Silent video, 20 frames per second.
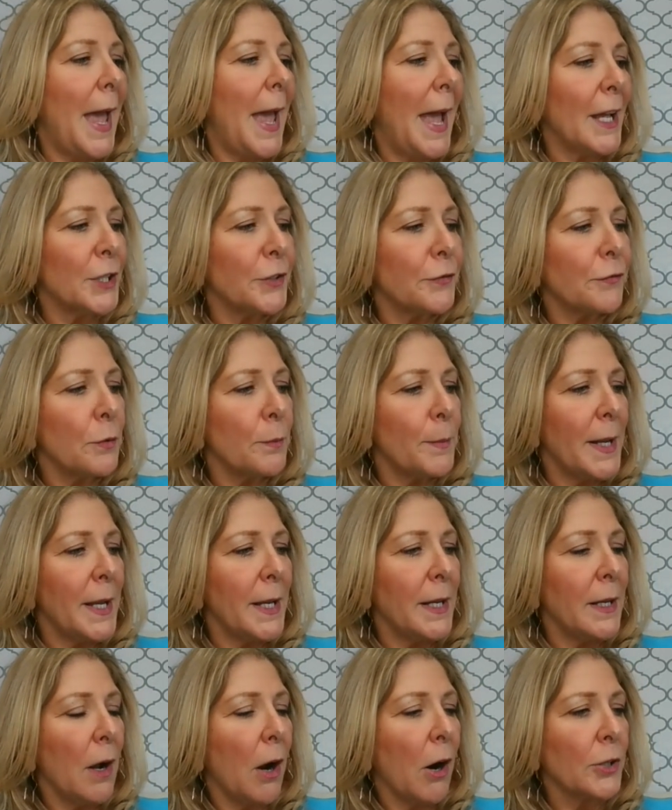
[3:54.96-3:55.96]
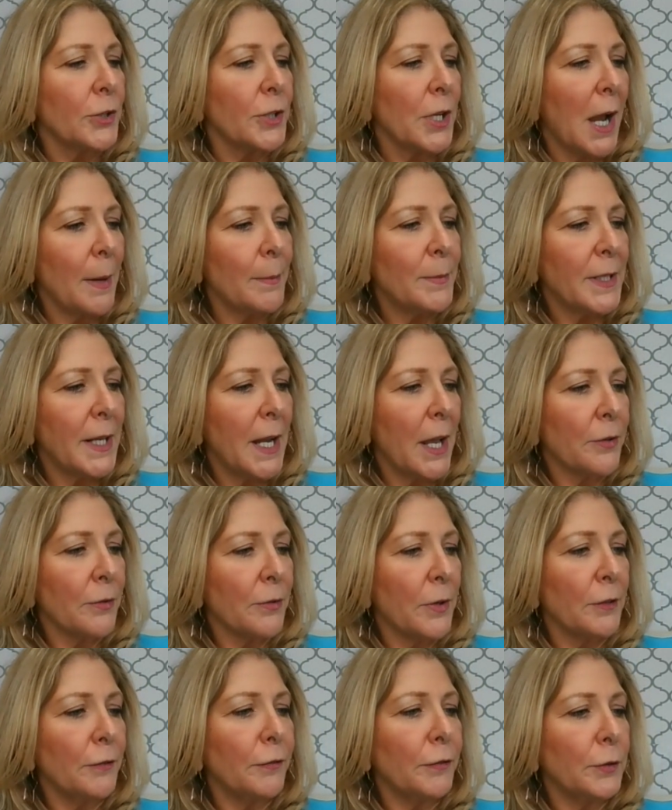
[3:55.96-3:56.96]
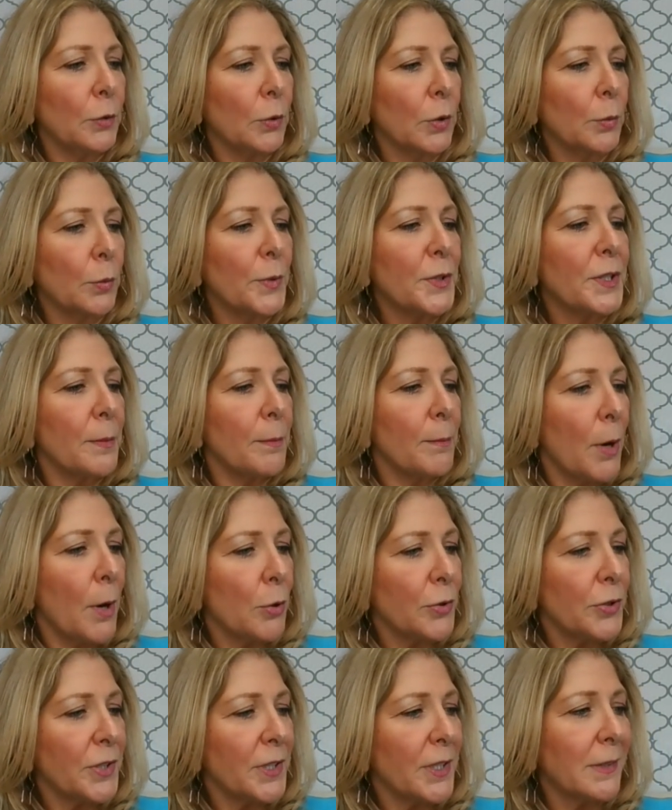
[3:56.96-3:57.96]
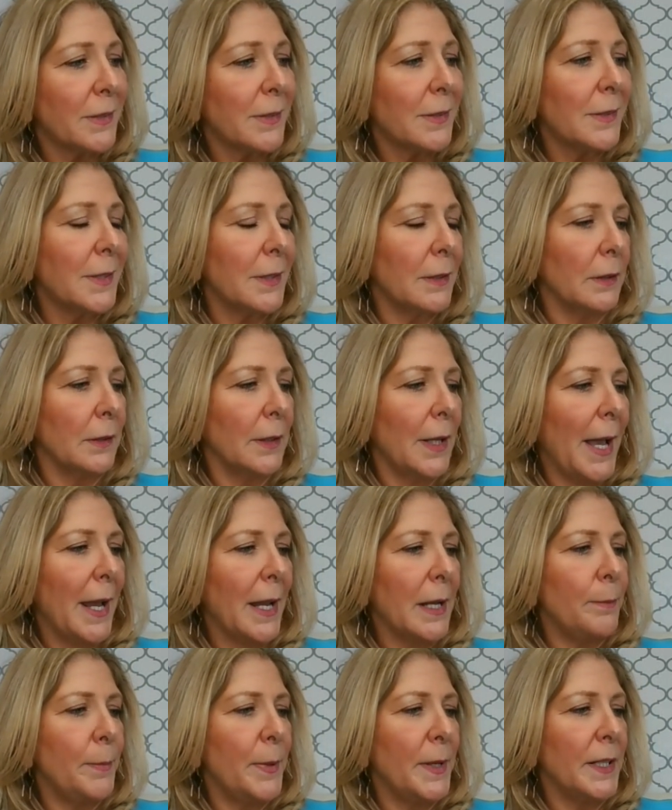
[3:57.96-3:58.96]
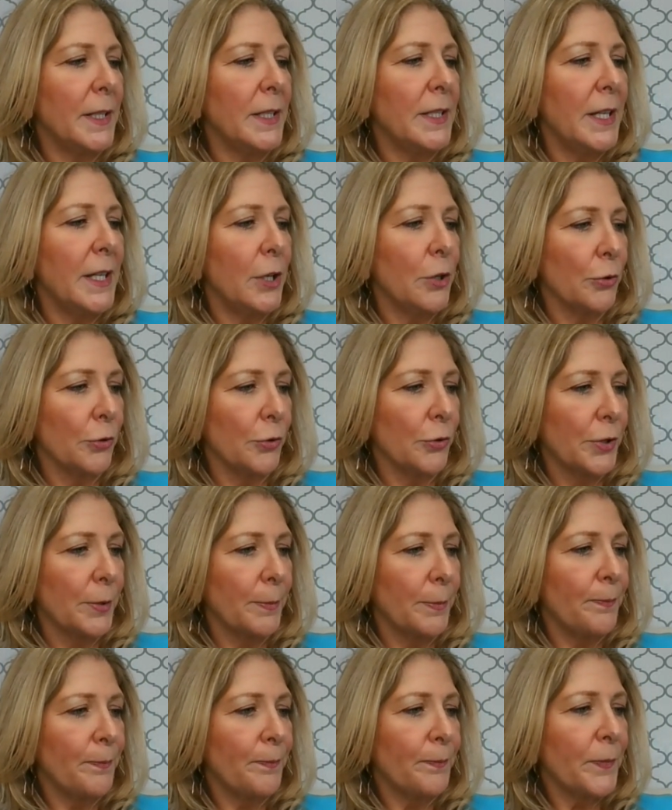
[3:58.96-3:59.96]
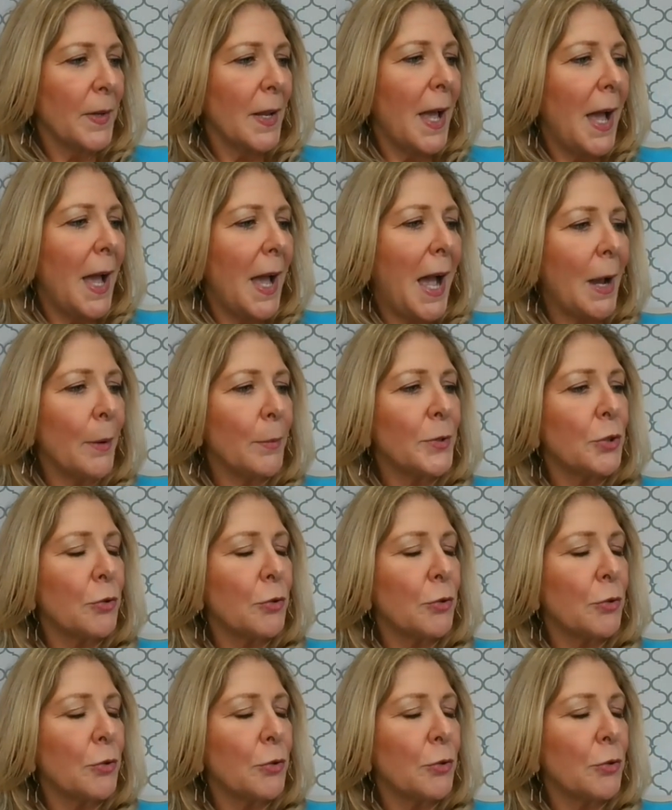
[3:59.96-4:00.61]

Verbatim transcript: As for me, our time together on the floor was the most still I had been in years. I was